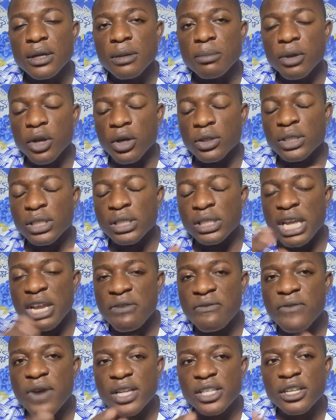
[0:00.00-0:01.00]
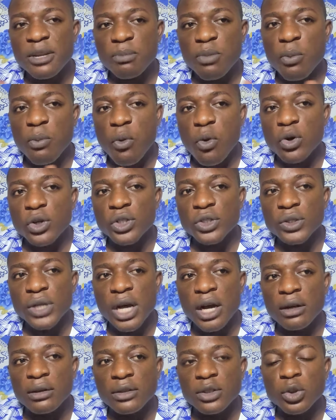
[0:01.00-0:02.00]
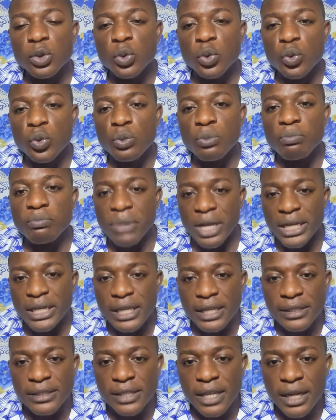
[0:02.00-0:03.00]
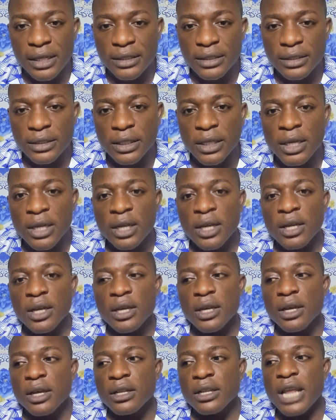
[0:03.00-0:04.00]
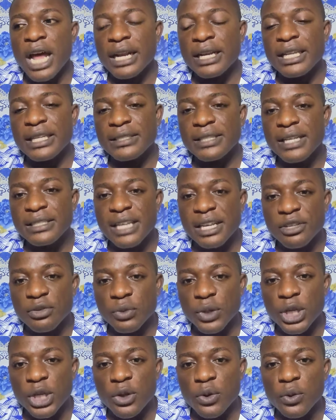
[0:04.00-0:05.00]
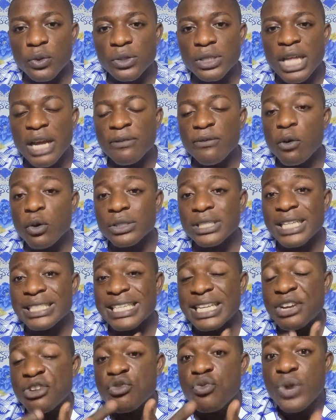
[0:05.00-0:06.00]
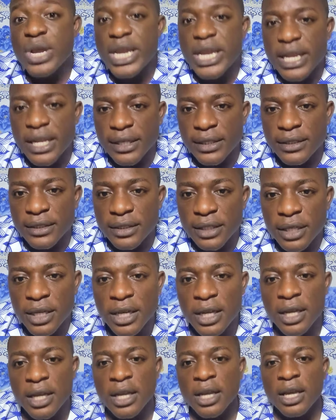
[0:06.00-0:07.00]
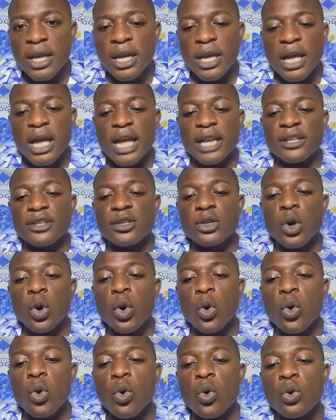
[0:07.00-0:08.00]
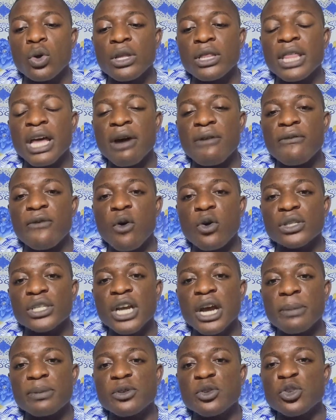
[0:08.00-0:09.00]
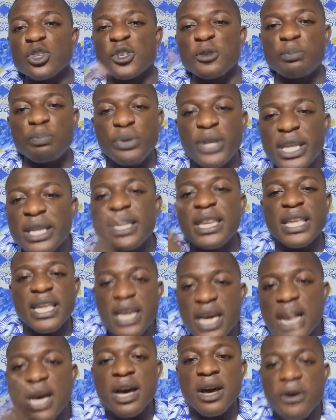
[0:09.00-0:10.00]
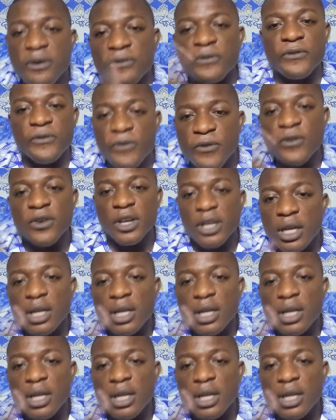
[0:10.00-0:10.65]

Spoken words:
because it's inversely proportional to mean distance, that distance has reduced, that force has increased. And so that force helps to speed the Earth